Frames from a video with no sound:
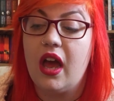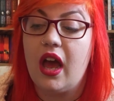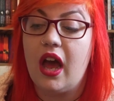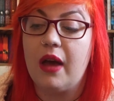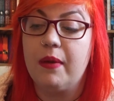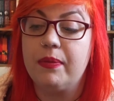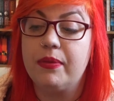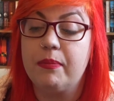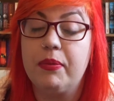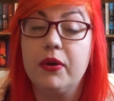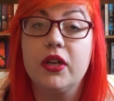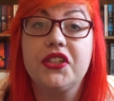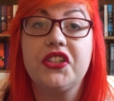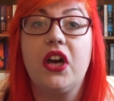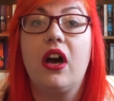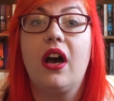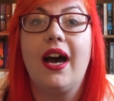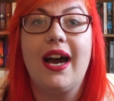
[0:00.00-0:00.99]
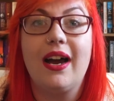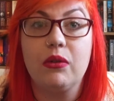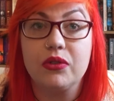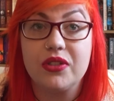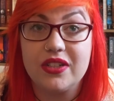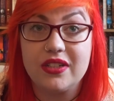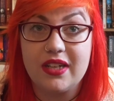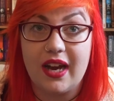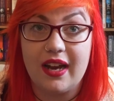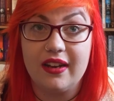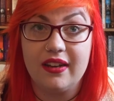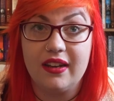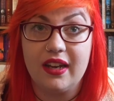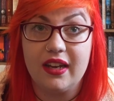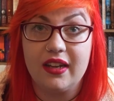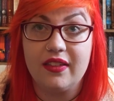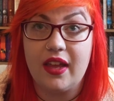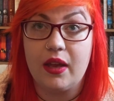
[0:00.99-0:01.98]
The books are
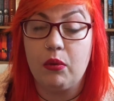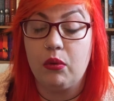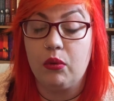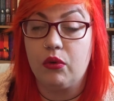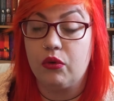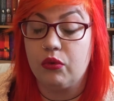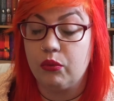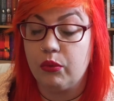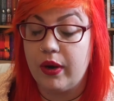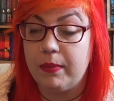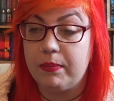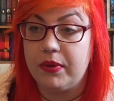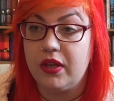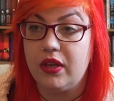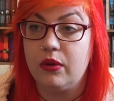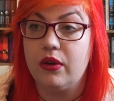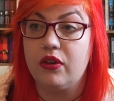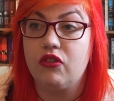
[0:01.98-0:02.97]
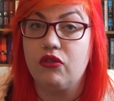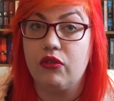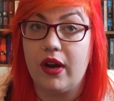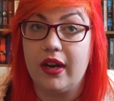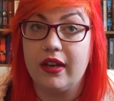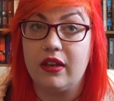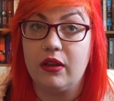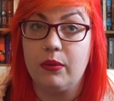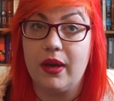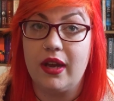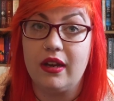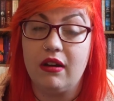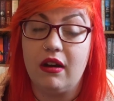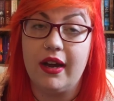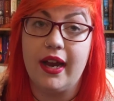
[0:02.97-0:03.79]
outstanding. They will grip you and drag you in.